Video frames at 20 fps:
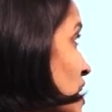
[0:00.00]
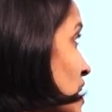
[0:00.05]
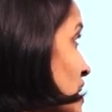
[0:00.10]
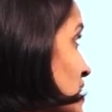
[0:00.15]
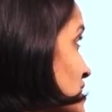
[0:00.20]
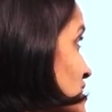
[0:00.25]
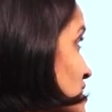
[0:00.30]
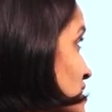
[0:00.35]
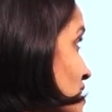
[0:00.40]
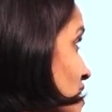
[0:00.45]

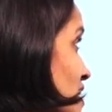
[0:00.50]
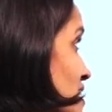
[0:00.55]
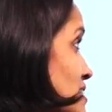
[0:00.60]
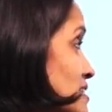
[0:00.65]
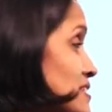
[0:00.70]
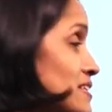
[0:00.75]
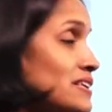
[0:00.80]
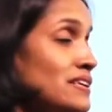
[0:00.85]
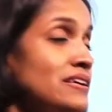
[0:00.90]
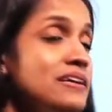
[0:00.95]
light the
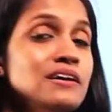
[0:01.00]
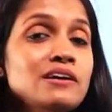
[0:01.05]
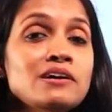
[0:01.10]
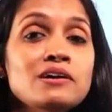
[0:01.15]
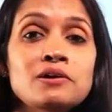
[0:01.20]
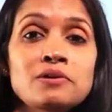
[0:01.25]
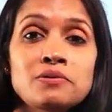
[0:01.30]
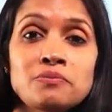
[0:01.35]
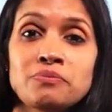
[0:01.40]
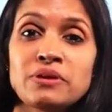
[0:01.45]
candle,
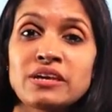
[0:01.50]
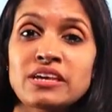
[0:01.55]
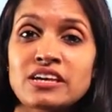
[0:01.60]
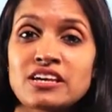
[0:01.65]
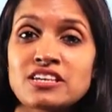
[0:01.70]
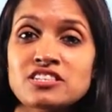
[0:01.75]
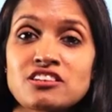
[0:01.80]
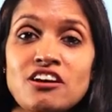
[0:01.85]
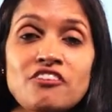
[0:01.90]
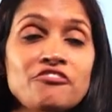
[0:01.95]

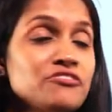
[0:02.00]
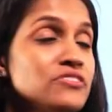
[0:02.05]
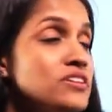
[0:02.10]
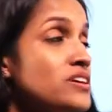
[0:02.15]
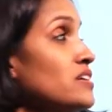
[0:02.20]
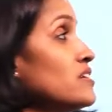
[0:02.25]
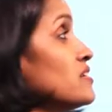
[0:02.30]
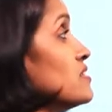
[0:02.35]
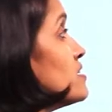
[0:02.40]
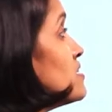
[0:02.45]
because of
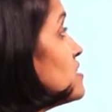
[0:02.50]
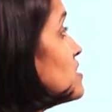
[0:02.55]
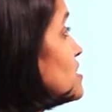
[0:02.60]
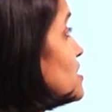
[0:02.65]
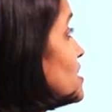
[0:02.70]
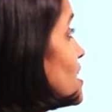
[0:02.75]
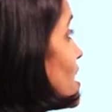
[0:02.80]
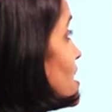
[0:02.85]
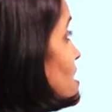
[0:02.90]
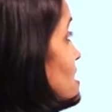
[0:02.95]
the
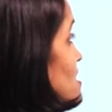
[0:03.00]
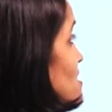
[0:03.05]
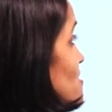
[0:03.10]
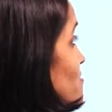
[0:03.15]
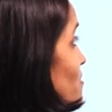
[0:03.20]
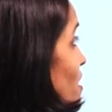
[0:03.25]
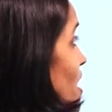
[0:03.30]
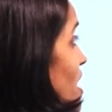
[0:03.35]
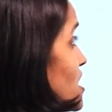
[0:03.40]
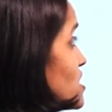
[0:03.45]
candle
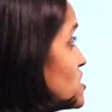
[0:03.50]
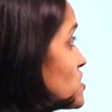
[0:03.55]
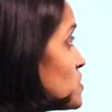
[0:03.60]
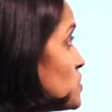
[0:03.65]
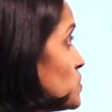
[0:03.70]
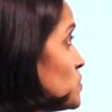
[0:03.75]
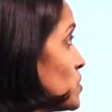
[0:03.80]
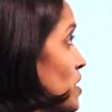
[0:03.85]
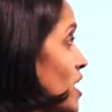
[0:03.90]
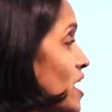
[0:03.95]
wax,
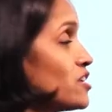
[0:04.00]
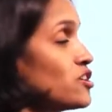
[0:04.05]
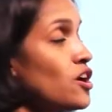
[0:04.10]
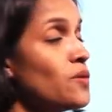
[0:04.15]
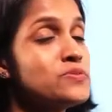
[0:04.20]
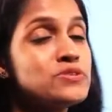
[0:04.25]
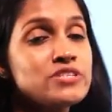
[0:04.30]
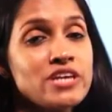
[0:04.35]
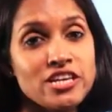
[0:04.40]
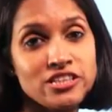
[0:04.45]
you can
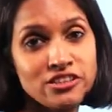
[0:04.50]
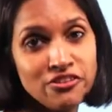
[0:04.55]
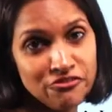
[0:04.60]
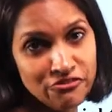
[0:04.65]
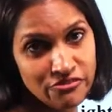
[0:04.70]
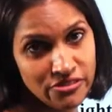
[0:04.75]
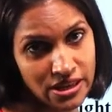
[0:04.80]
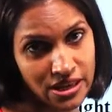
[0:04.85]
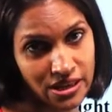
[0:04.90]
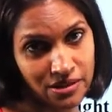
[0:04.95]
obtain the
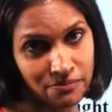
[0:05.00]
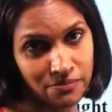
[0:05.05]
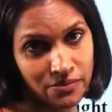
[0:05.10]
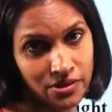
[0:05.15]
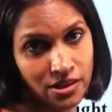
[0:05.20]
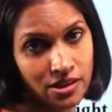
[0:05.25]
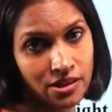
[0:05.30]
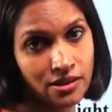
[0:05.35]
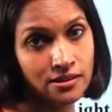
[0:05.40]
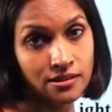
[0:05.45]
flame,
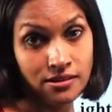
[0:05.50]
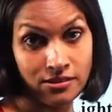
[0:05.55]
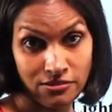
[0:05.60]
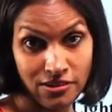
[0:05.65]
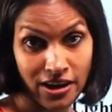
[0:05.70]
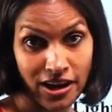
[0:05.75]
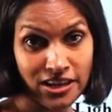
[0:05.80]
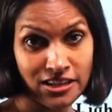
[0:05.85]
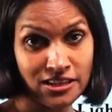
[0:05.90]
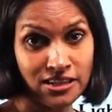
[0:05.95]

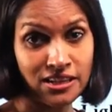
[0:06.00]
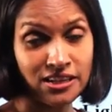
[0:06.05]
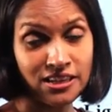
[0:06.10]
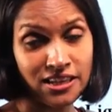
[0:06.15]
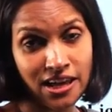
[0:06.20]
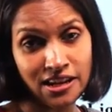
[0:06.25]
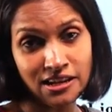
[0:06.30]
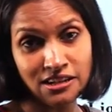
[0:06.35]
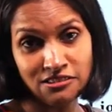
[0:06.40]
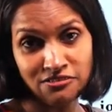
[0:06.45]
right?
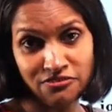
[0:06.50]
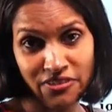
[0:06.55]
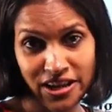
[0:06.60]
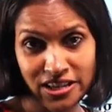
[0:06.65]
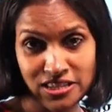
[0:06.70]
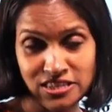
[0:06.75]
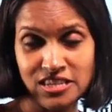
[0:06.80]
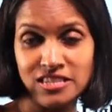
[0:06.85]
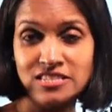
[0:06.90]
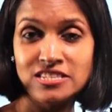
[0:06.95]
Candle
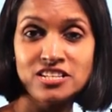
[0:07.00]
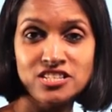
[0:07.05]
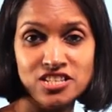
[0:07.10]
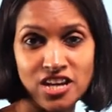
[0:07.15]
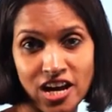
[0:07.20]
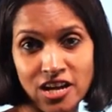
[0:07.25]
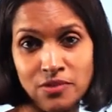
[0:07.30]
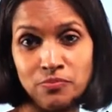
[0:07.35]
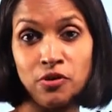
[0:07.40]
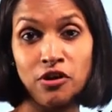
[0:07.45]
wax is a
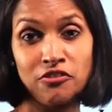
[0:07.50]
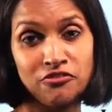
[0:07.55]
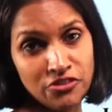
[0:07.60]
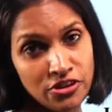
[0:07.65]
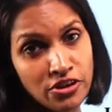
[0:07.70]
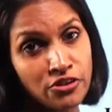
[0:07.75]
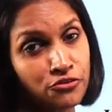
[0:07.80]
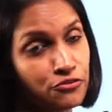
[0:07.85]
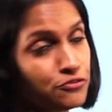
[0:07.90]
type of a